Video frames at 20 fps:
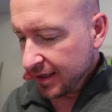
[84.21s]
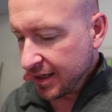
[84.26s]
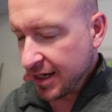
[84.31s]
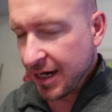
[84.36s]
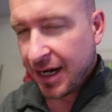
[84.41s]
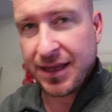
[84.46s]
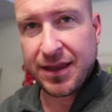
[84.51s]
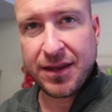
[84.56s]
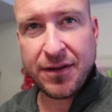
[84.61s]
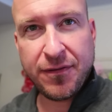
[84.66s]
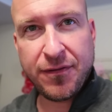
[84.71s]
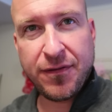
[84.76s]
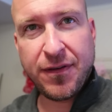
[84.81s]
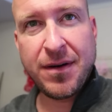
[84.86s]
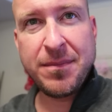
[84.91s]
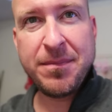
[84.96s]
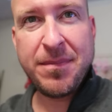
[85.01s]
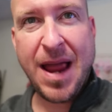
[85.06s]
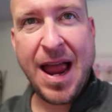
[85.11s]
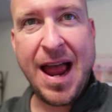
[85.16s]
cut the
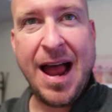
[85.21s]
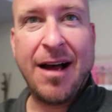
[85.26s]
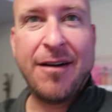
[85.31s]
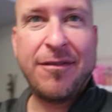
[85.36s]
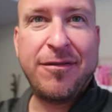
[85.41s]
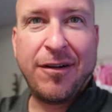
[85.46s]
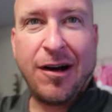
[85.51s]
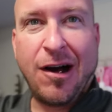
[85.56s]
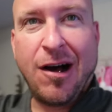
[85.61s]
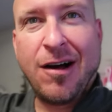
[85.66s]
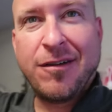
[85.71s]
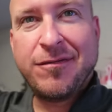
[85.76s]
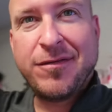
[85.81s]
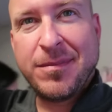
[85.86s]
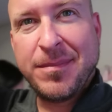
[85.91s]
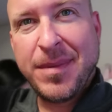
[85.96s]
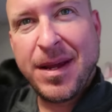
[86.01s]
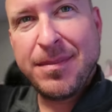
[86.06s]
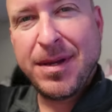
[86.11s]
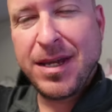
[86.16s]
front half off
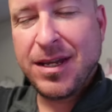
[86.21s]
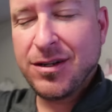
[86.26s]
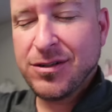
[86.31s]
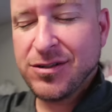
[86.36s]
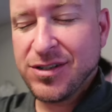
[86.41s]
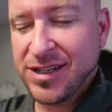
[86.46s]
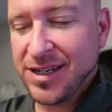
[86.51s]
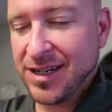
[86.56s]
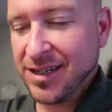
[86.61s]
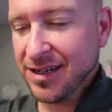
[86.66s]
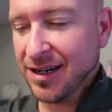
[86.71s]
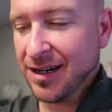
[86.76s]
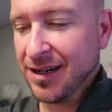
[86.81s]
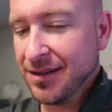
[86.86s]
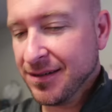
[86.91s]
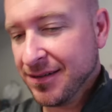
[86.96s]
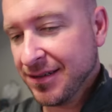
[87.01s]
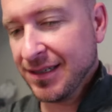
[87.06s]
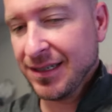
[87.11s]
and maybe use it in a,